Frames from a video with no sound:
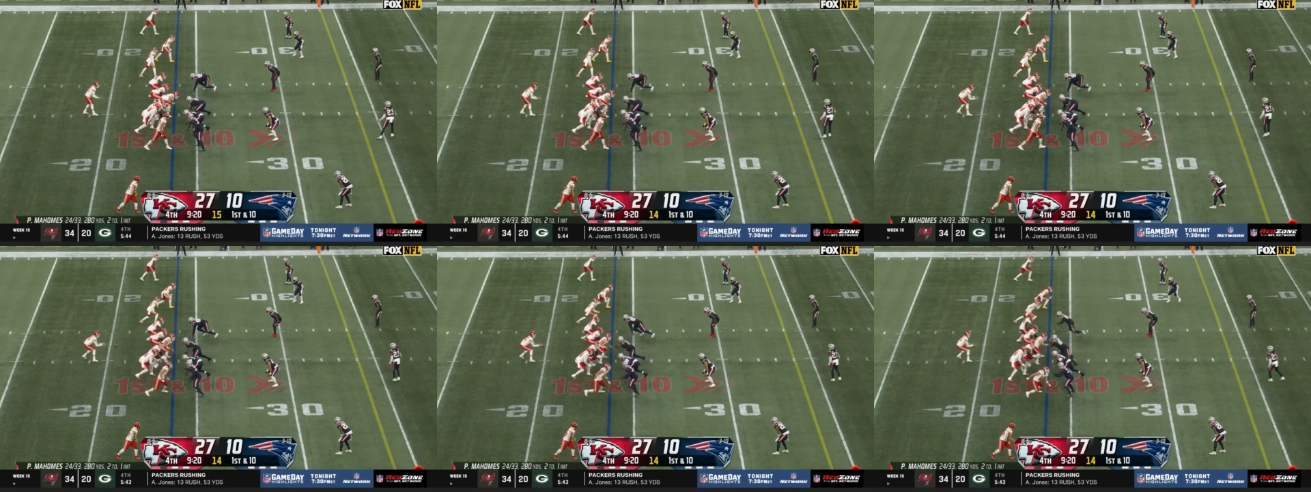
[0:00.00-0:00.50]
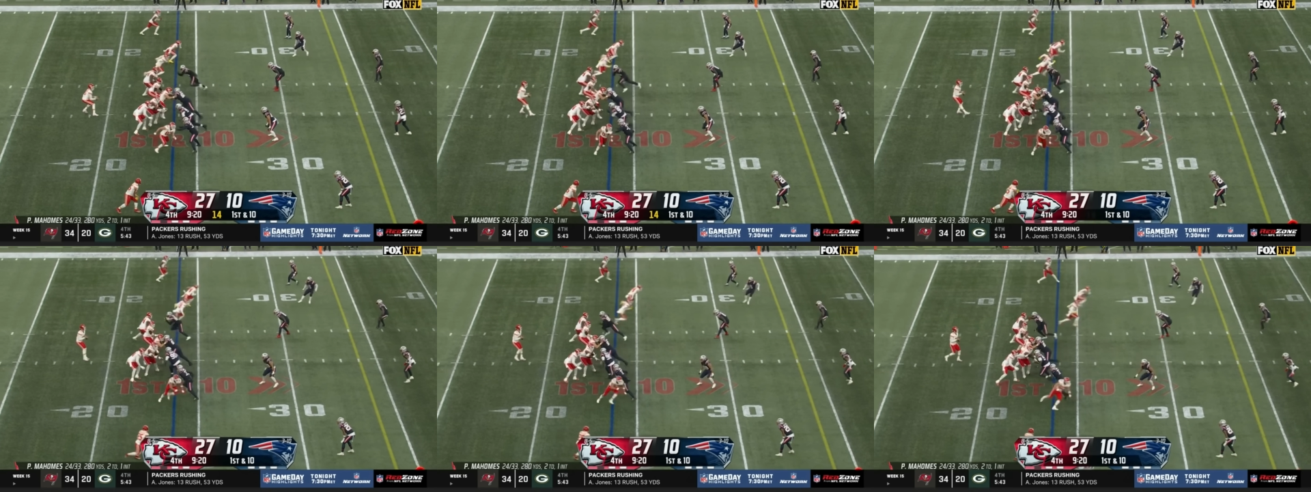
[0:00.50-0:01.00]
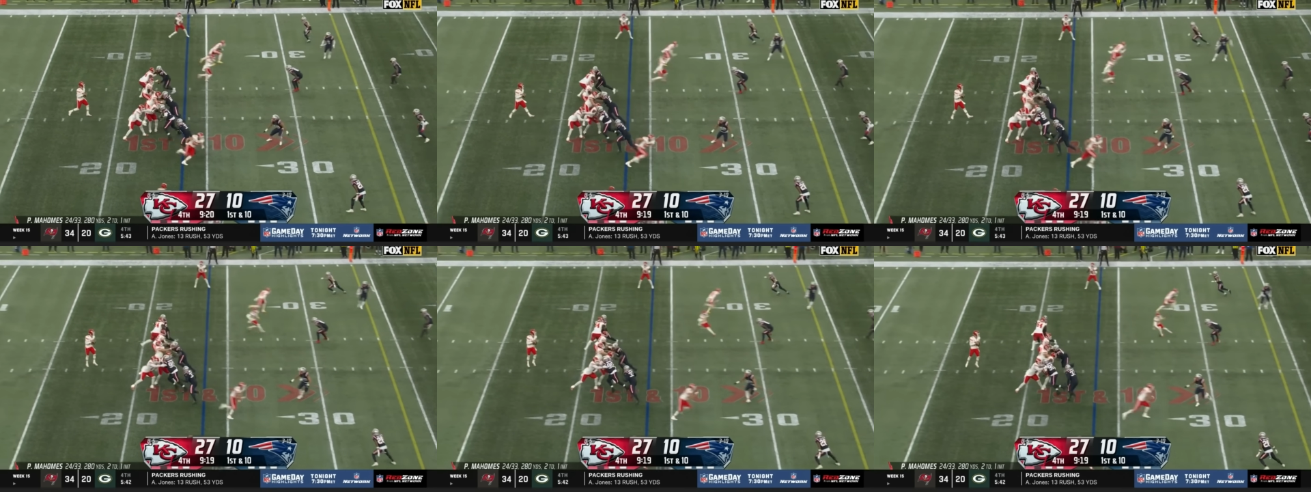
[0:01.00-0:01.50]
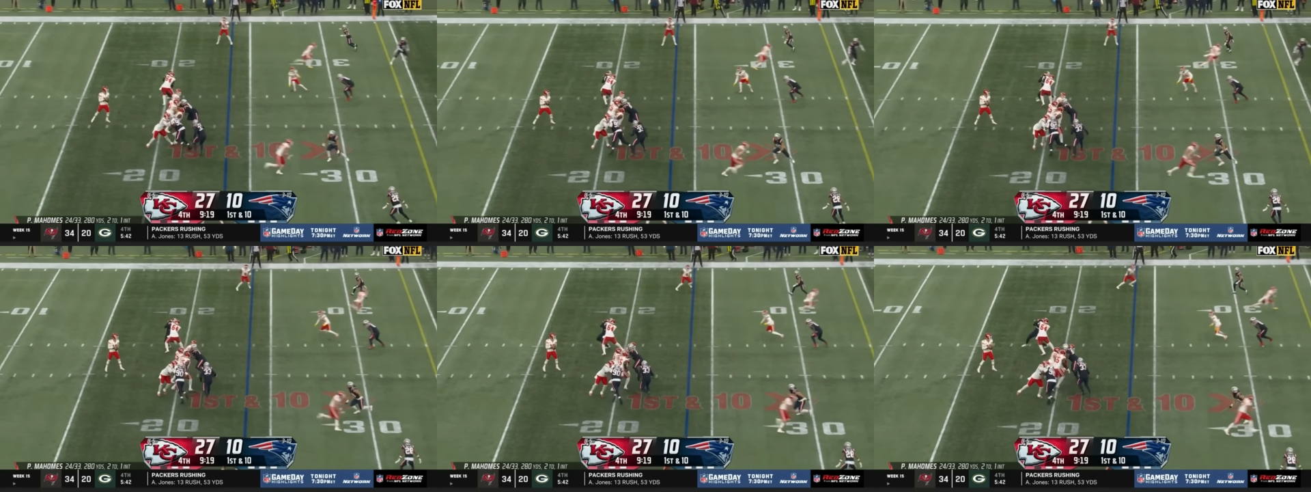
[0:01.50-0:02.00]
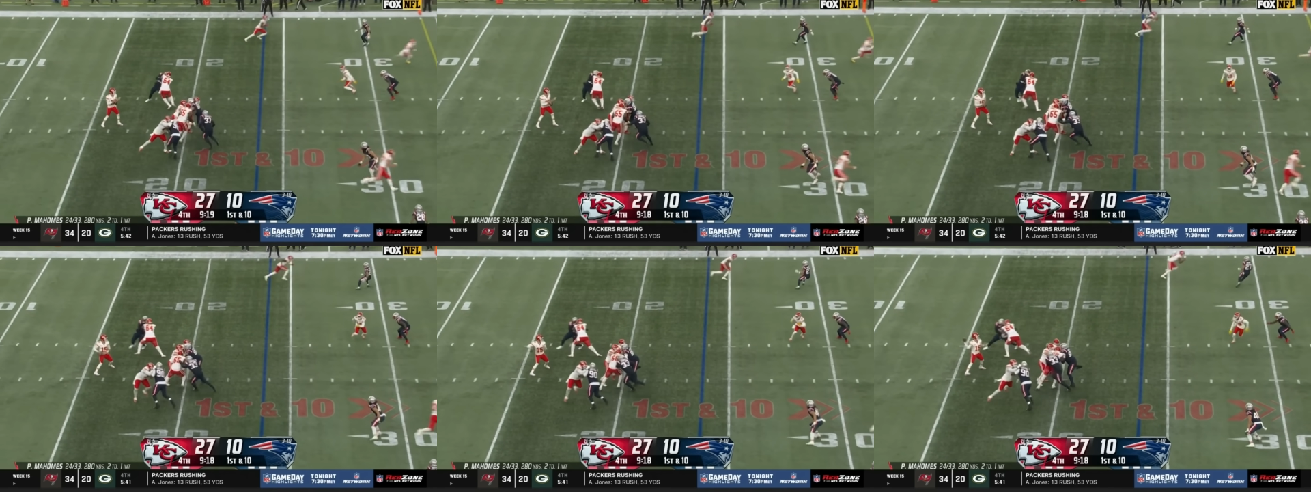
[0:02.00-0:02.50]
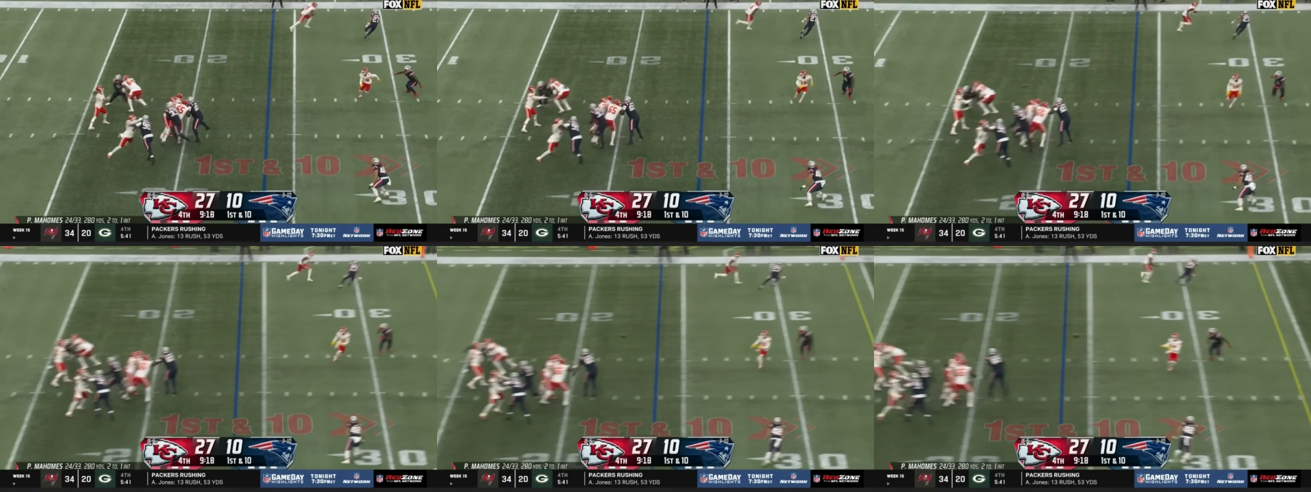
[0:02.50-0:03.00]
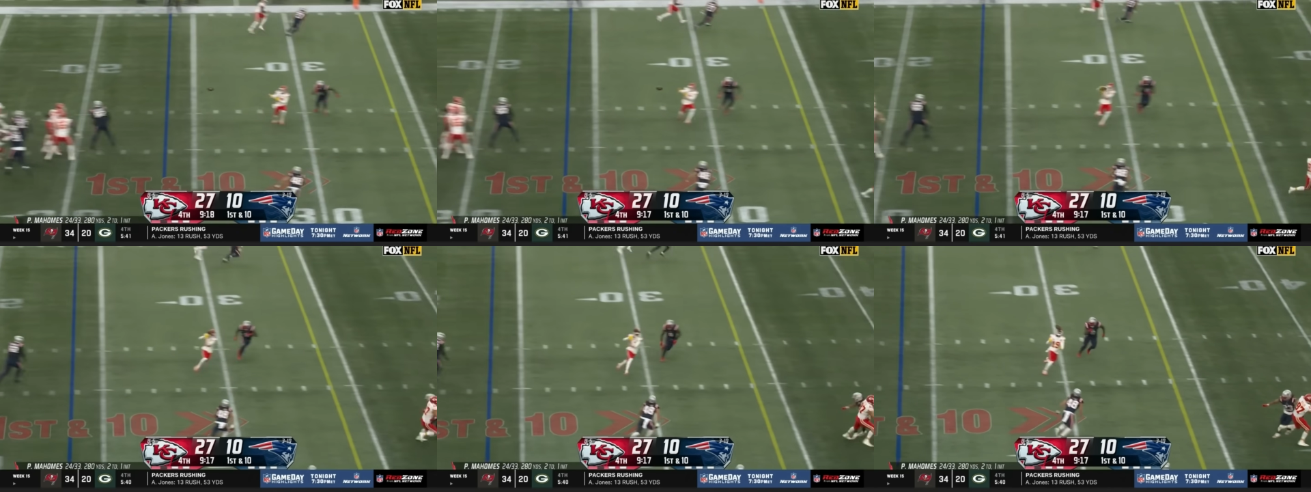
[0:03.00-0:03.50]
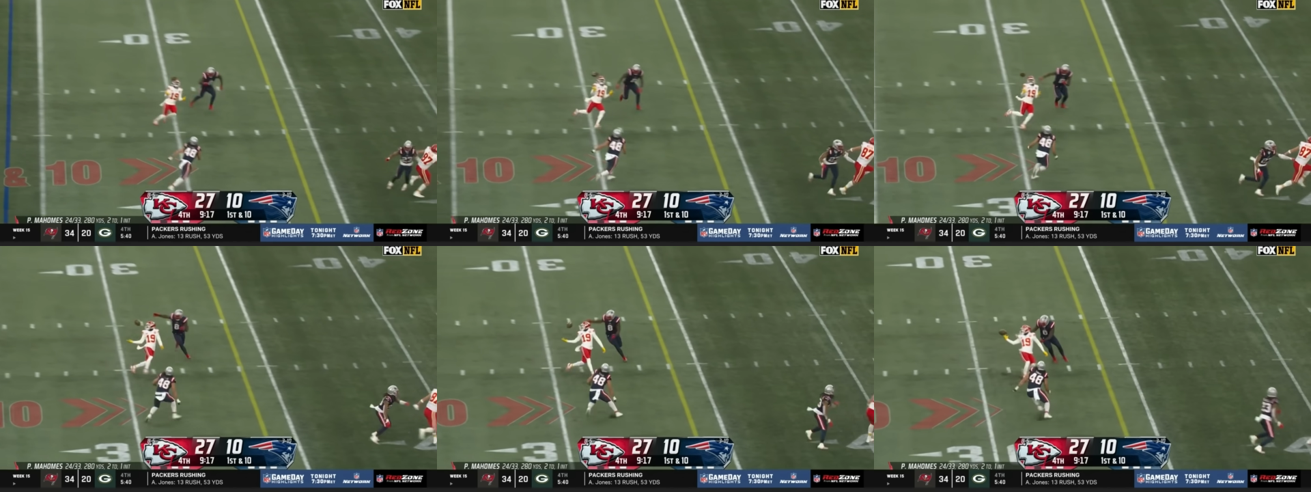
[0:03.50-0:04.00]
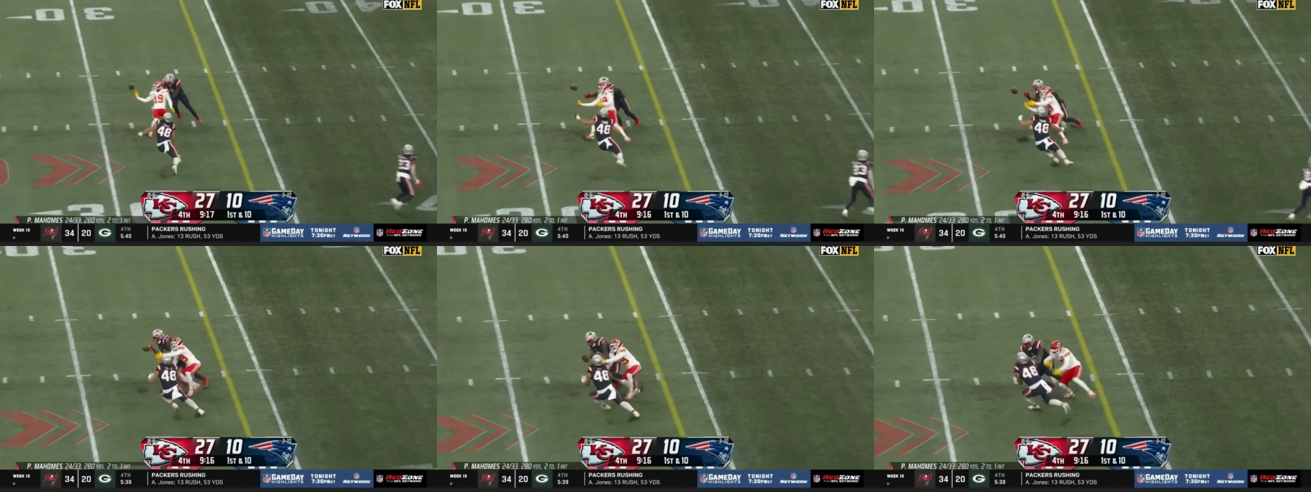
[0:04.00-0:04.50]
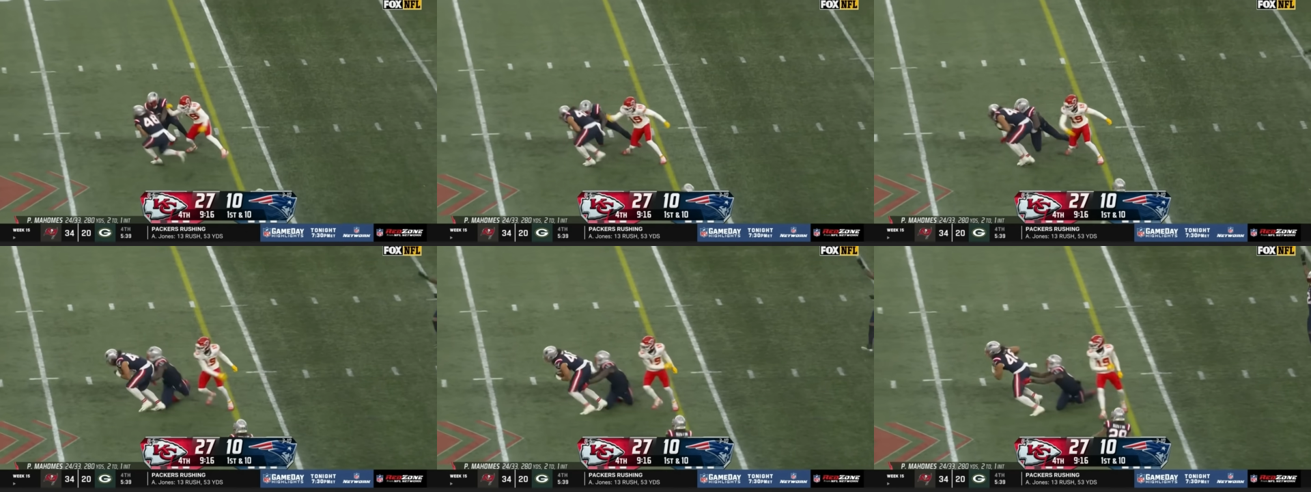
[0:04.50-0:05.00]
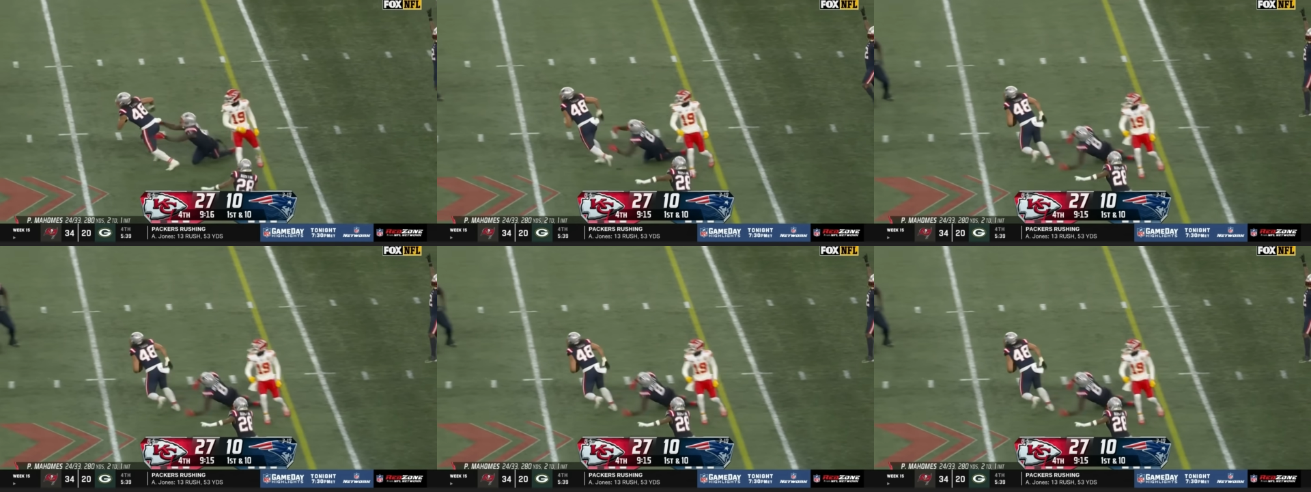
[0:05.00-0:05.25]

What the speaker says: [unreadable: no face in view]